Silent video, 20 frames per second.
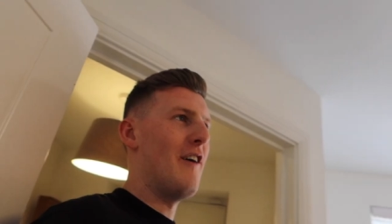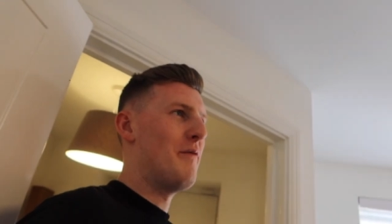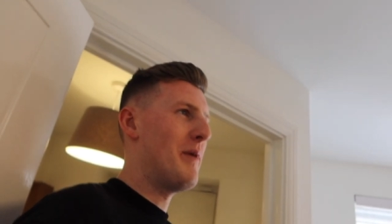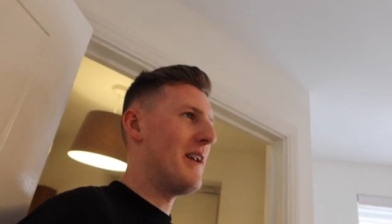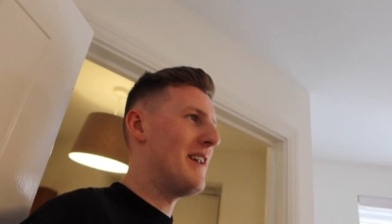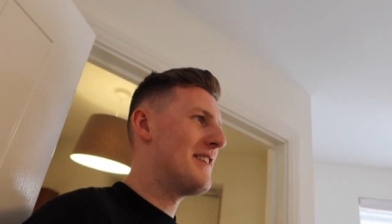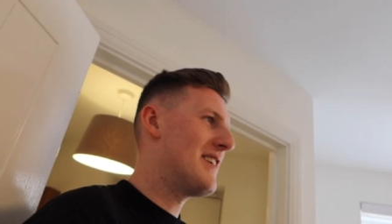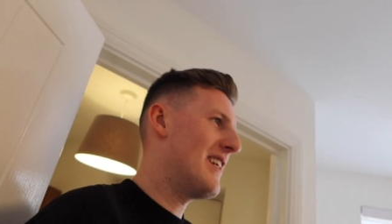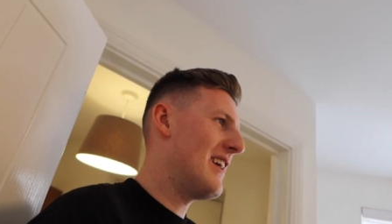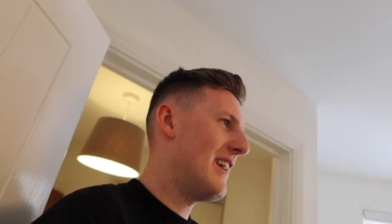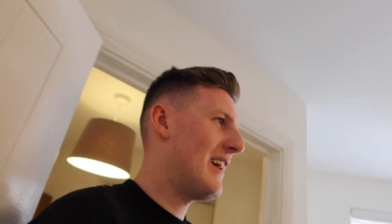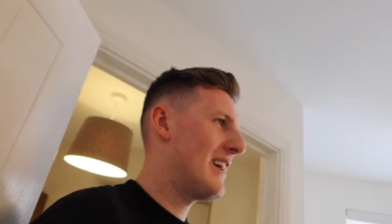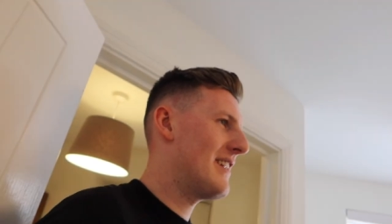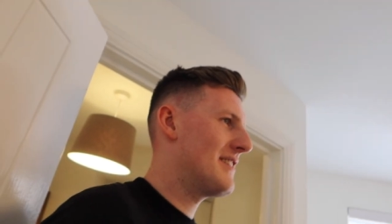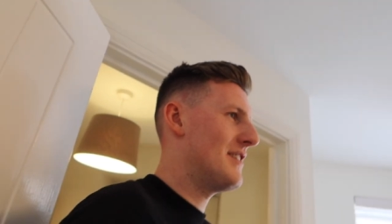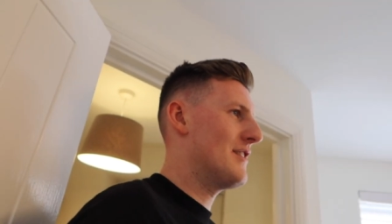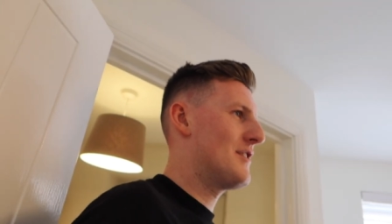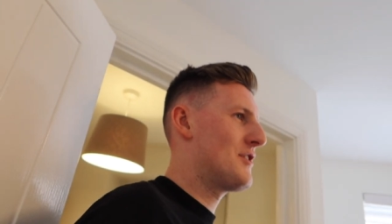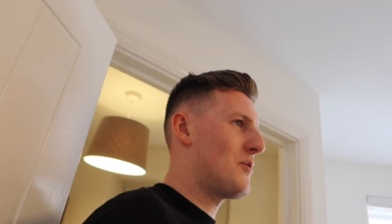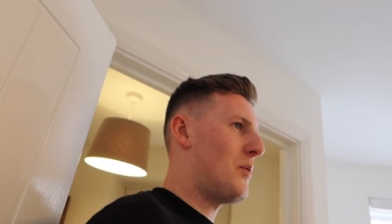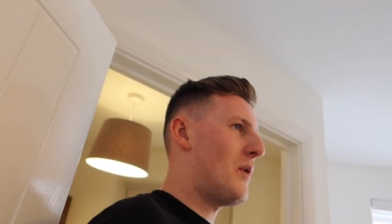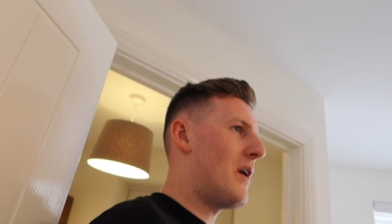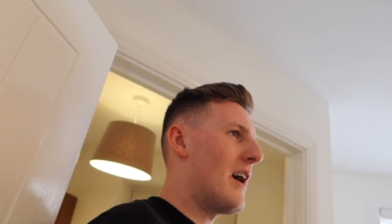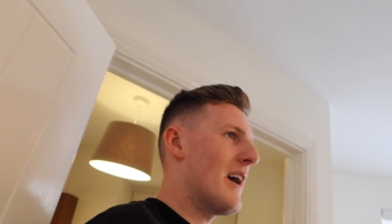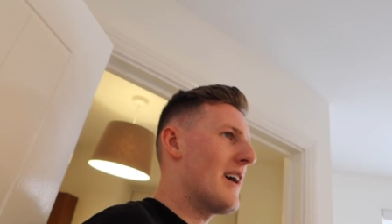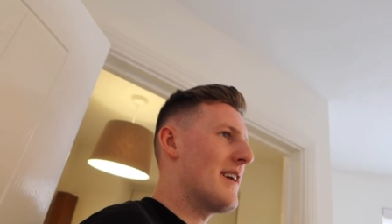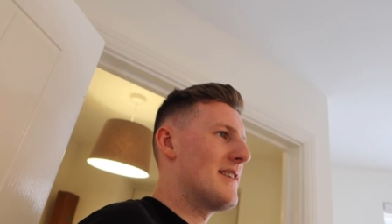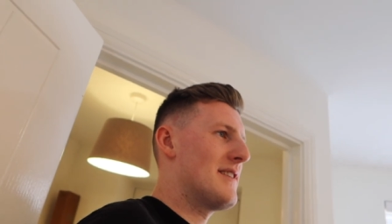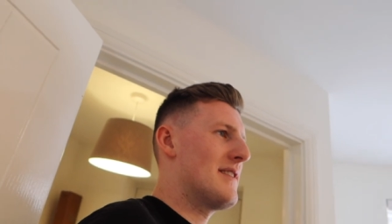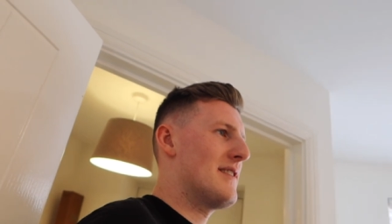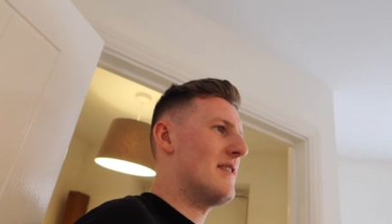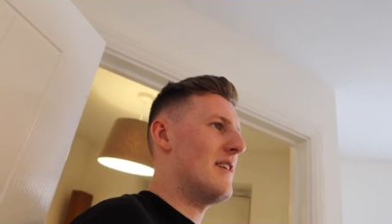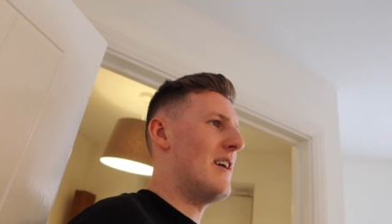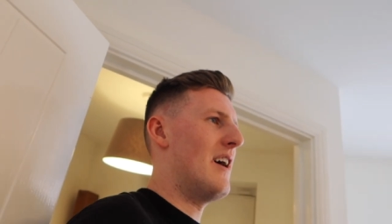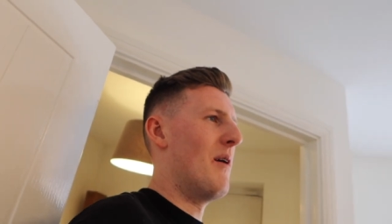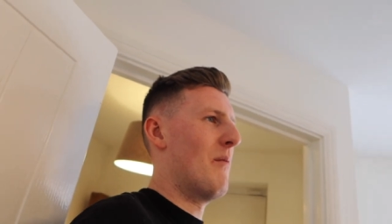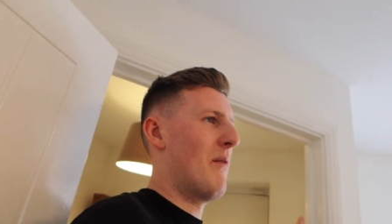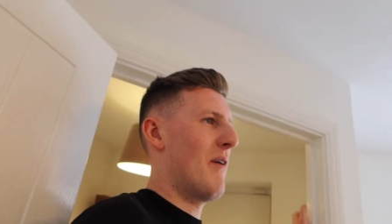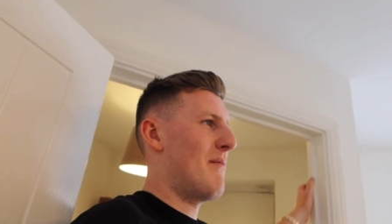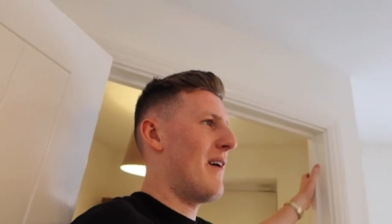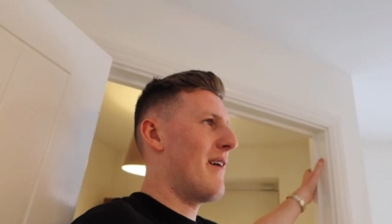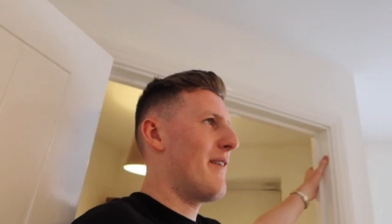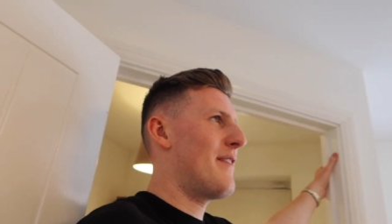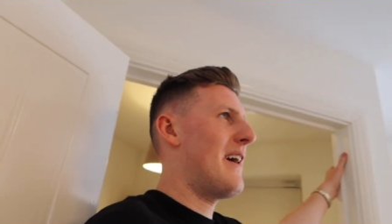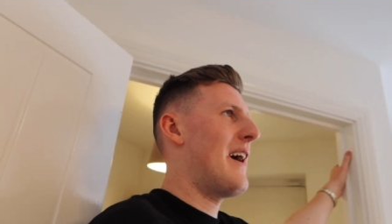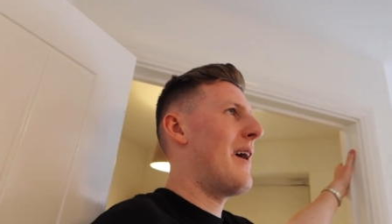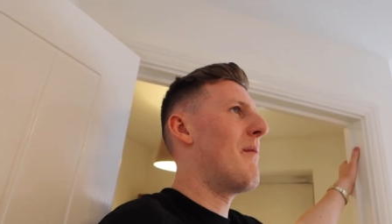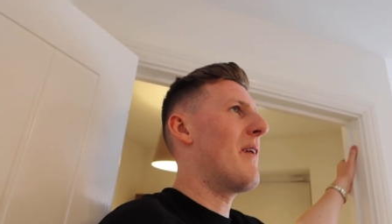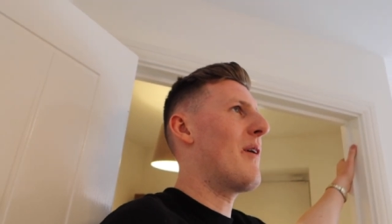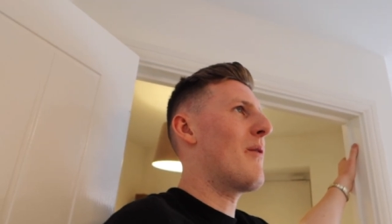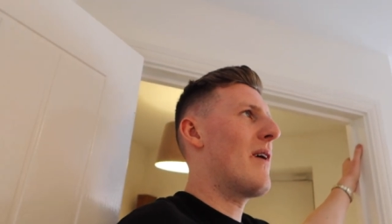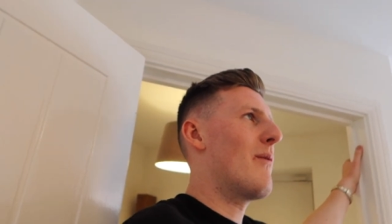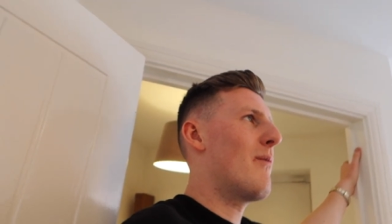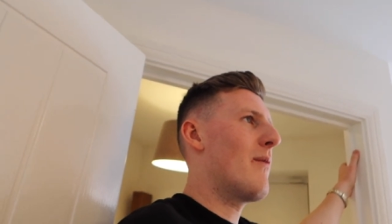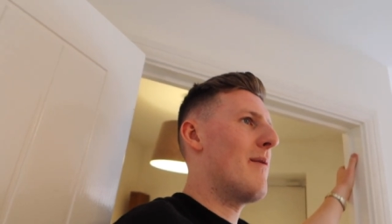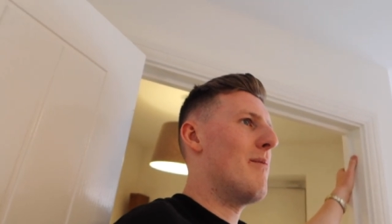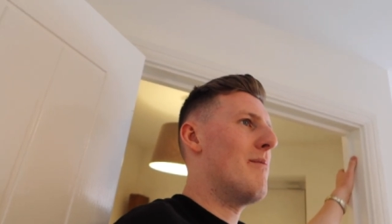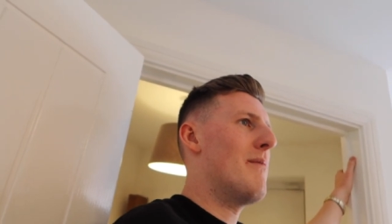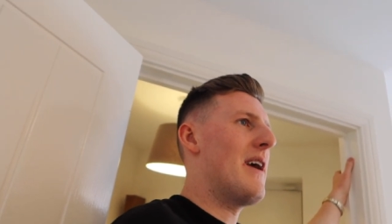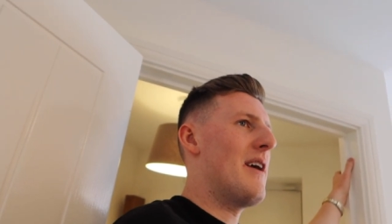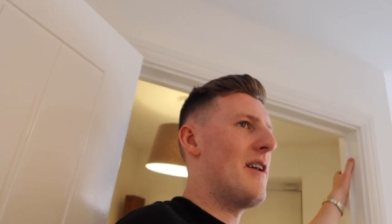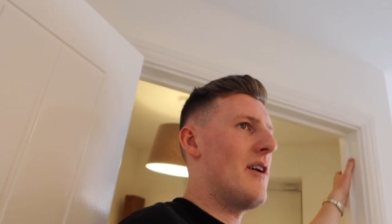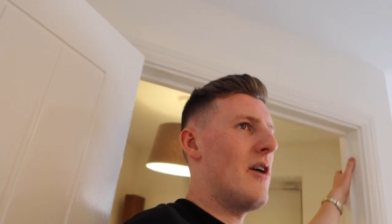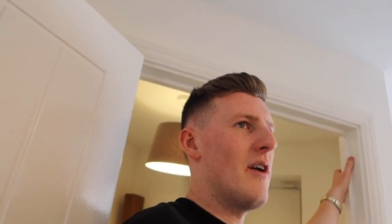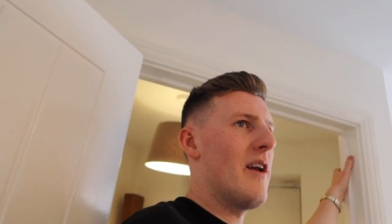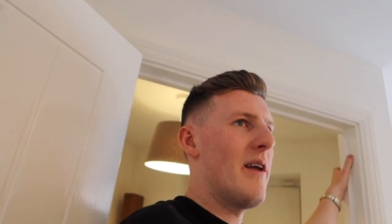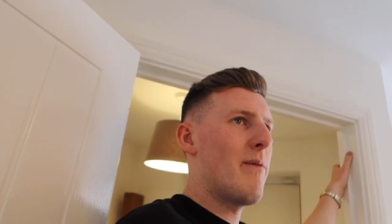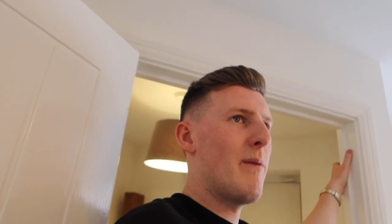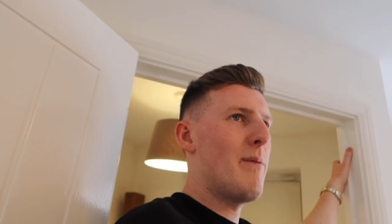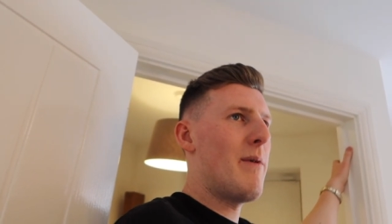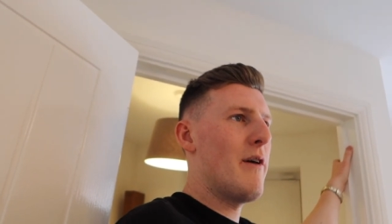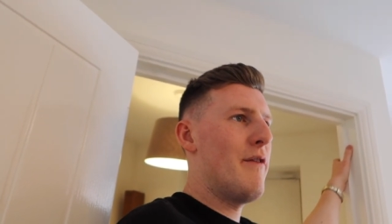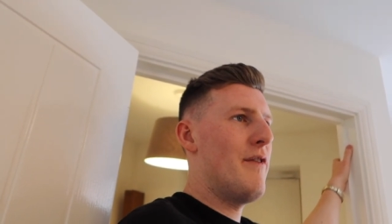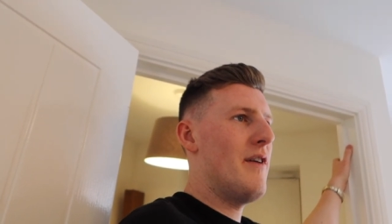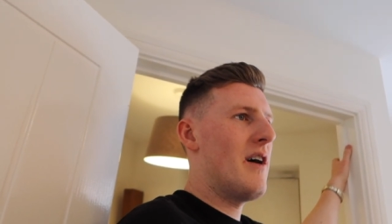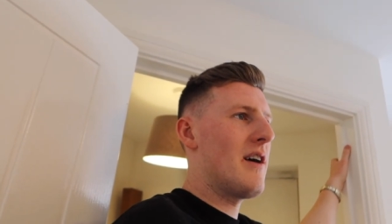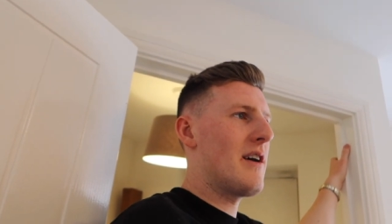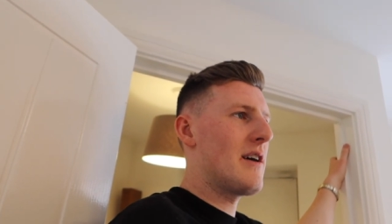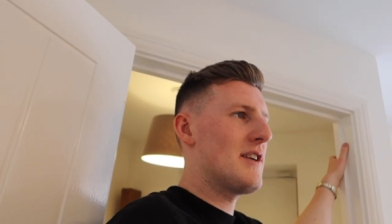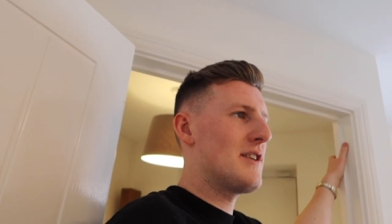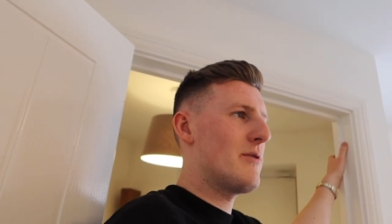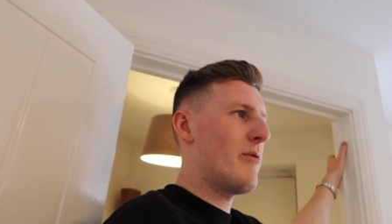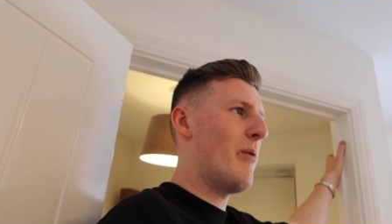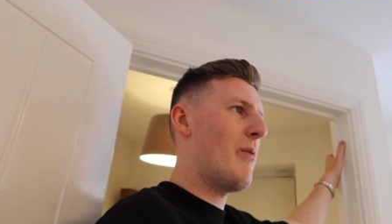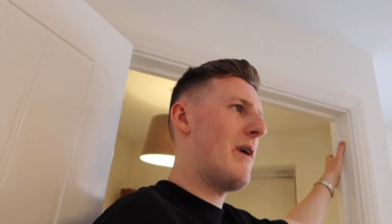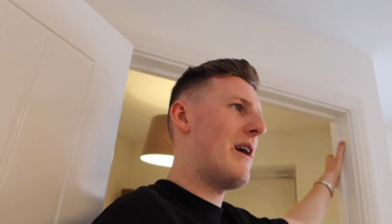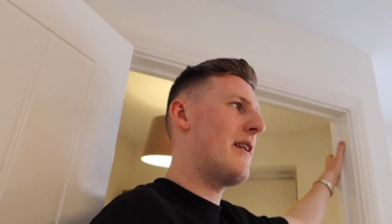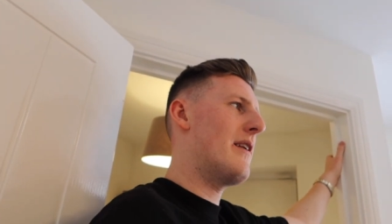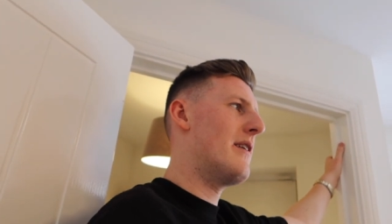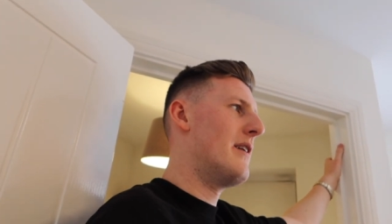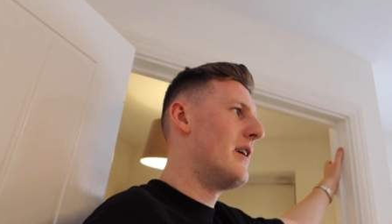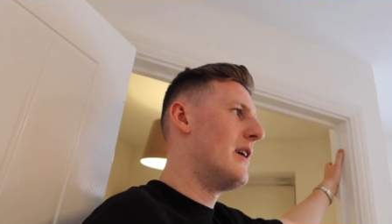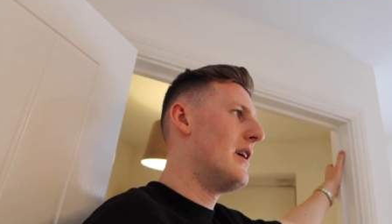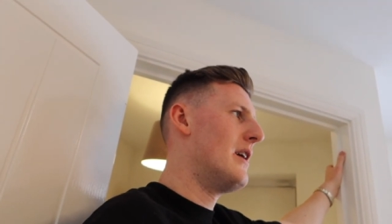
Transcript: I've been to the Atlantis twice um, with my family when with me and Holly were both younger. So we went.